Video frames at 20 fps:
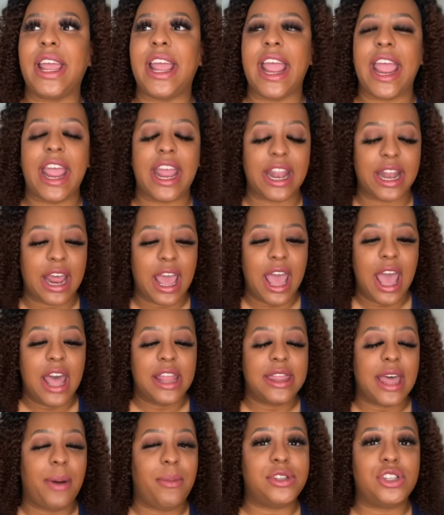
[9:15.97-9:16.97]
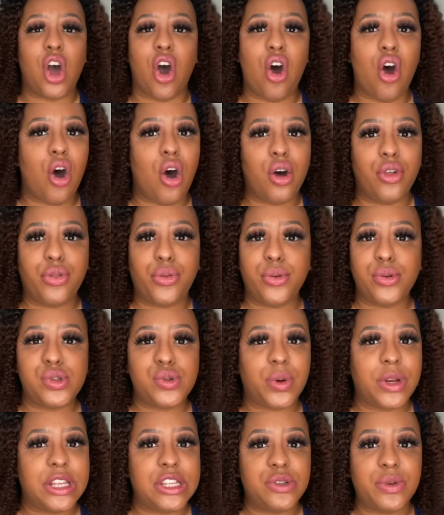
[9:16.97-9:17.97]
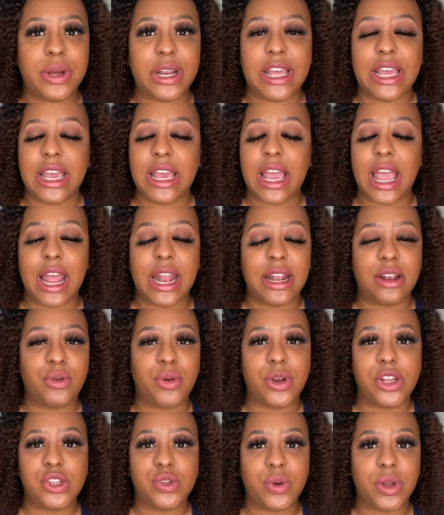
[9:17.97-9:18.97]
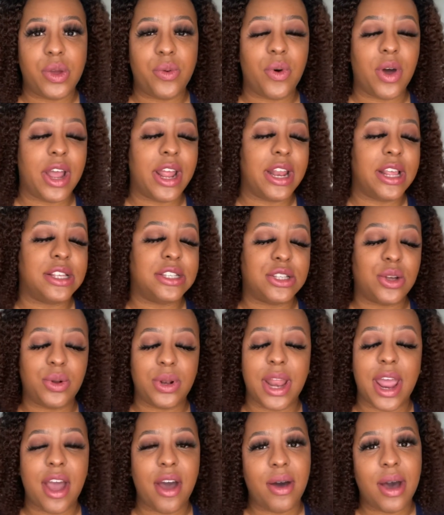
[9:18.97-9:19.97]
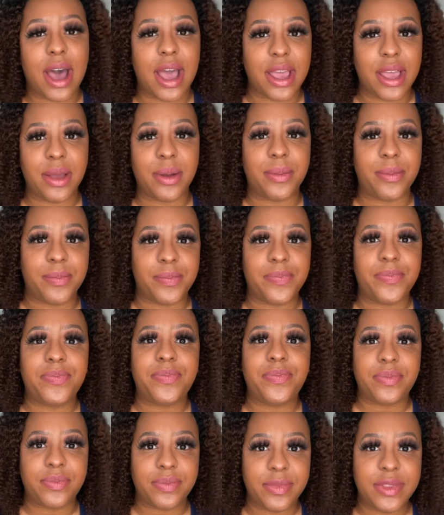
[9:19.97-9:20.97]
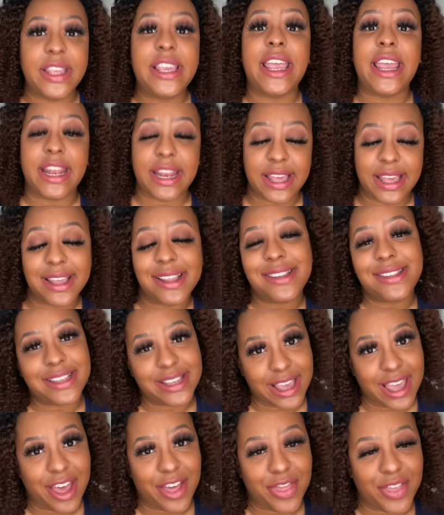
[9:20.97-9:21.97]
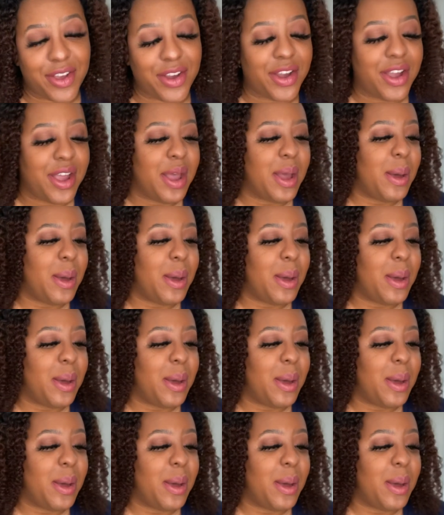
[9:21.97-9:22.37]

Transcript: And that was all through 2020 and 2021. And so now I am getting it together.